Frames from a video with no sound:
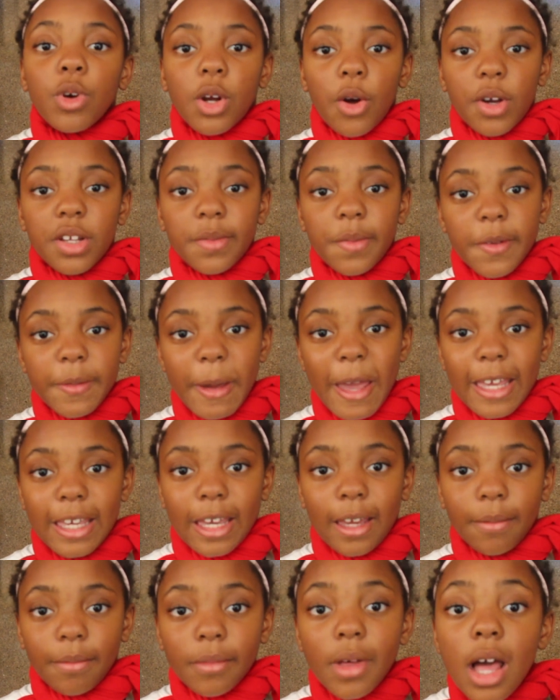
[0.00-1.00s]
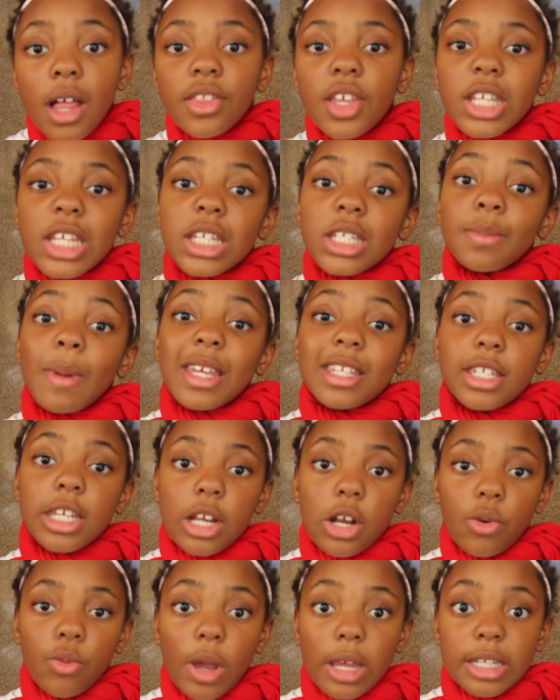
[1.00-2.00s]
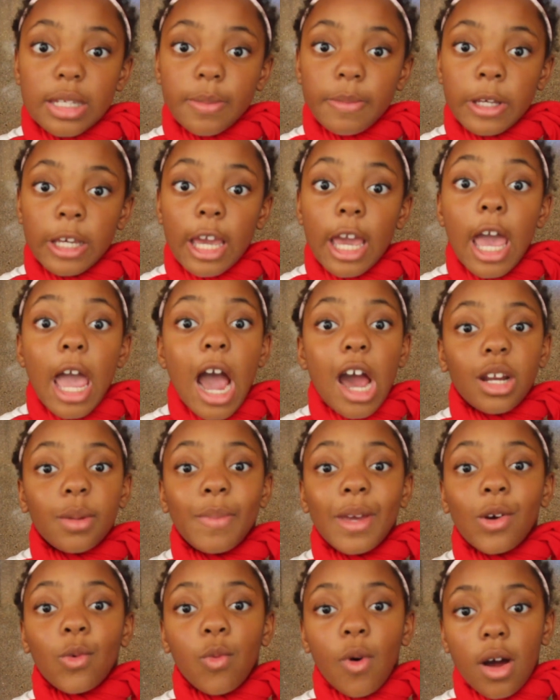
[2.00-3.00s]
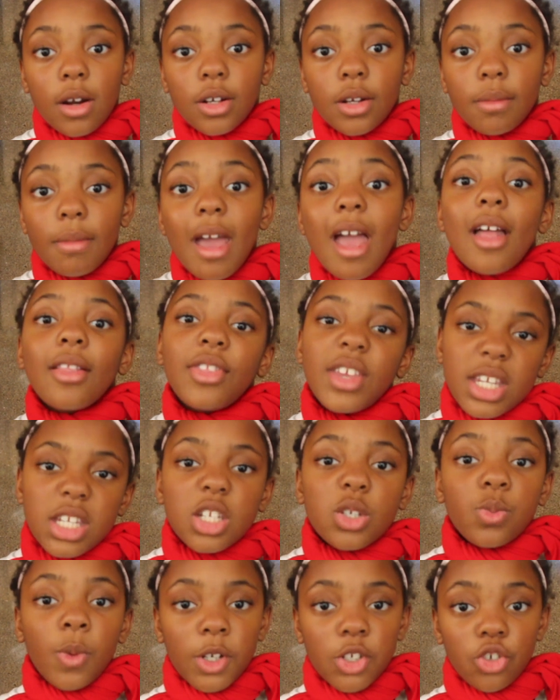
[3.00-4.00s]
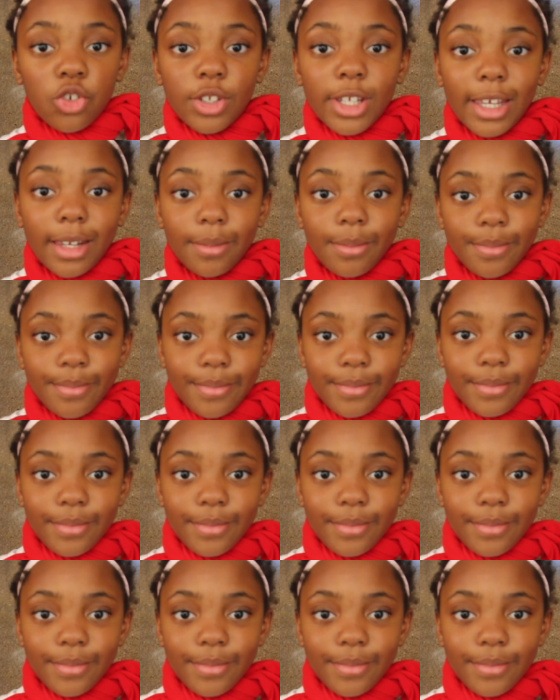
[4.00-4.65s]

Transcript: we're going to be baking. This is my secret recipe, how to bake water. This is what you'll need.